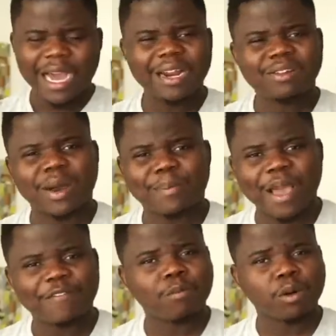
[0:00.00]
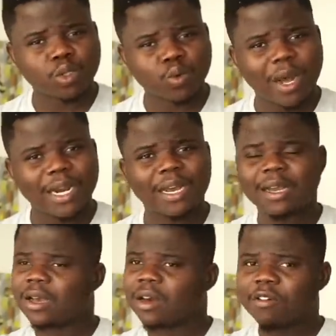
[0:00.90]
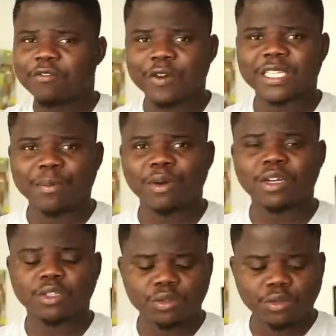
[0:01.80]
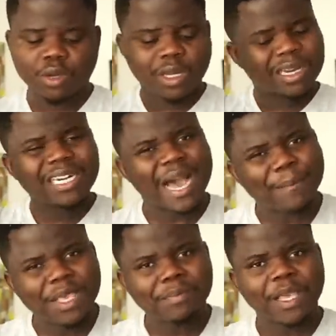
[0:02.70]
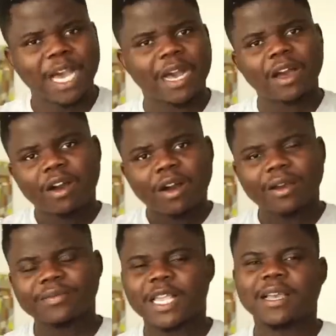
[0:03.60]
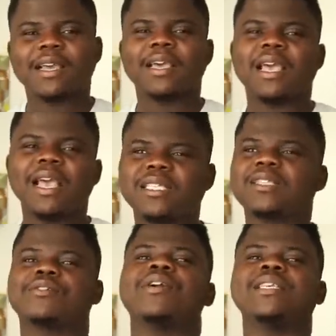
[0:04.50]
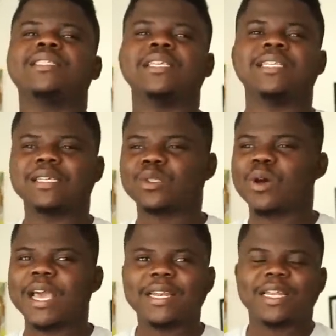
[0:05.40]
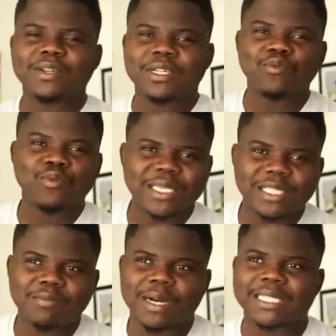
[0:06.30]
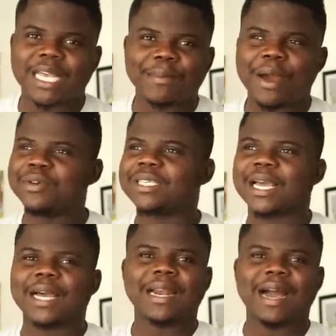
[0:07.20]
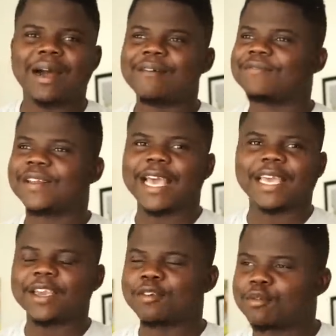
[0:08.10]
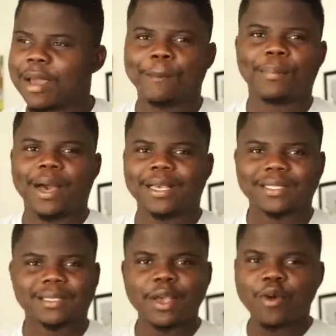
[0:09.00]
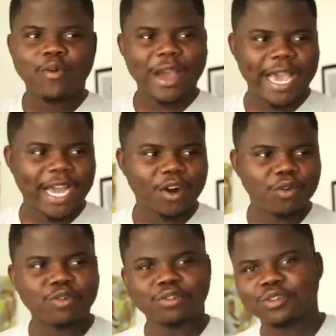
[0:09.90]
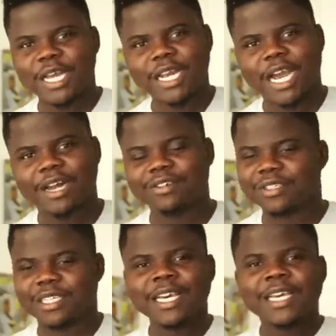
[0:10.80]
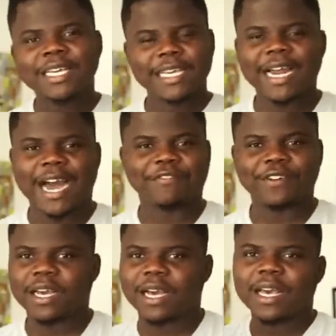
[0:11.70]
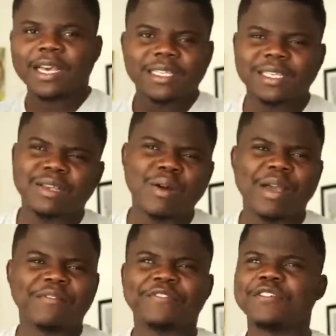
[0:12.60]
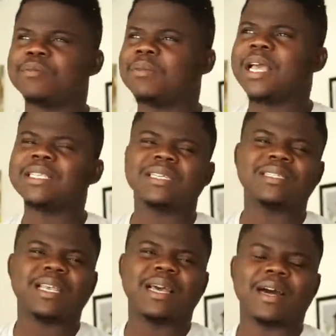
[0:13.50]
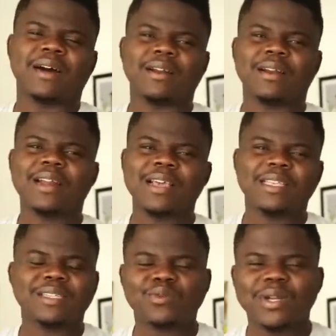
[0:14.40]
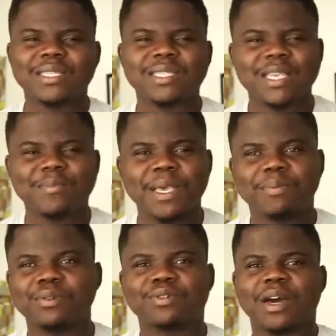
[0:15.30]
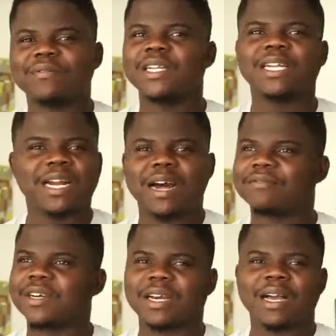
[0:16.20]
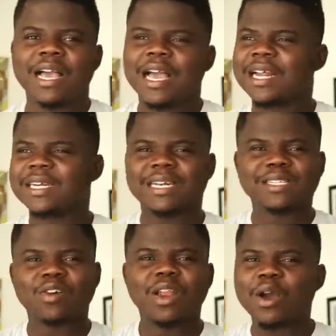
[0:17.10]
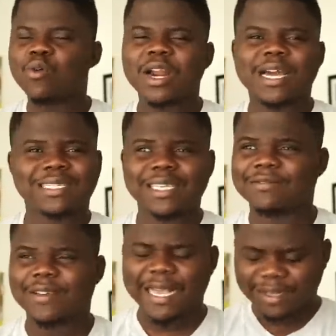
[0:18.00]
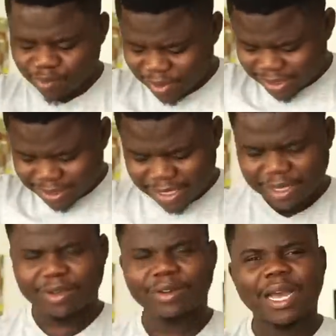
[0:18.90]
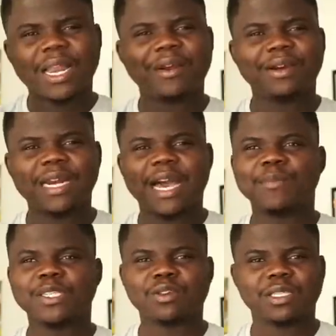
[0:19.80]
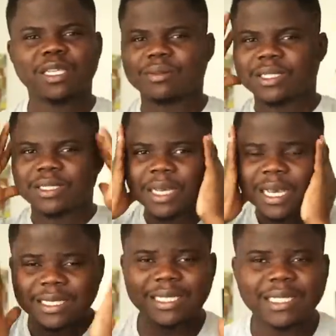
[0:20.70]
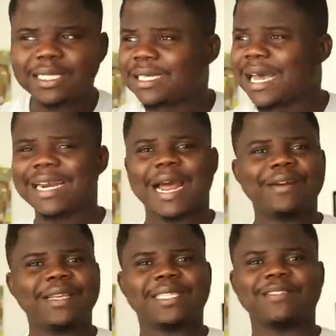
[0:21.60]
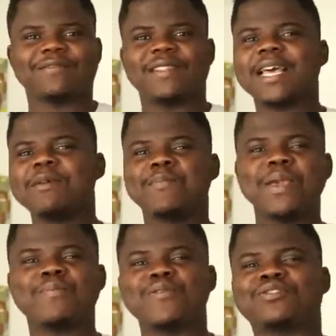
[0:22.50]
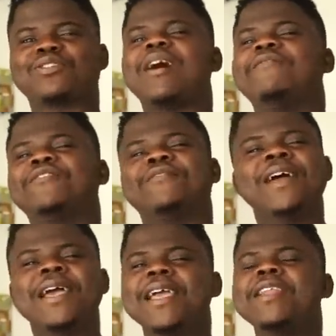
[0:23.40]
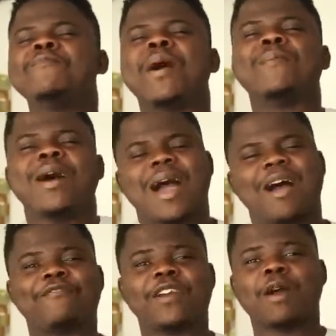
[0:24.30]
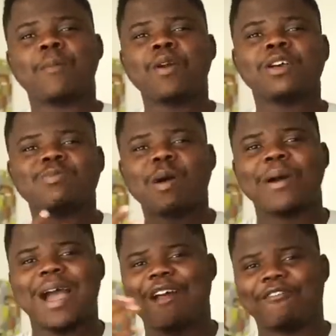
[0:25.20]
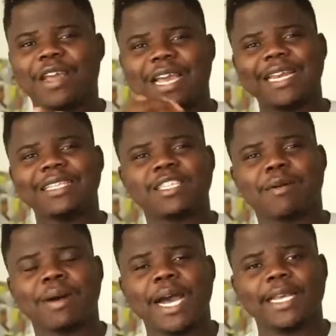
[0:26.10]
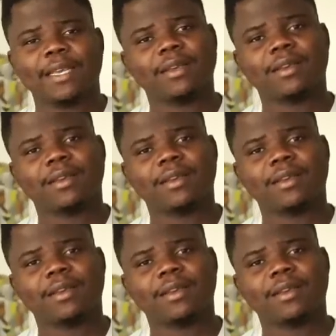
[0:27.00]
I need to apply for Botswana, of which I'm gonna do. Namibia. It's crazy. That's why they're, they're wasting my time. I wish I can have, like, you know, a pass where I can go to any country in Africa, just go and film and just get out. I just want to see people traveling in Africa. That, that's all I want to achieve. I just want to see you clearing that misconception, changing that narrative, letting people travel in Mama Africa, because Mama Africa needs your money.